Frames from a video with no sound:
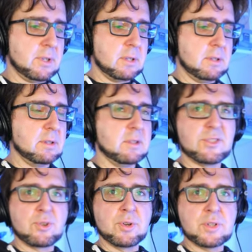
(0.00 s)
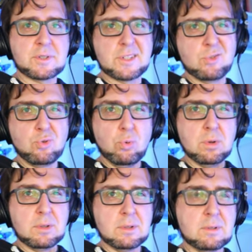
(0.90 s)
You can search, just
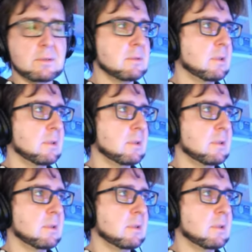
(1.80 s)
Google,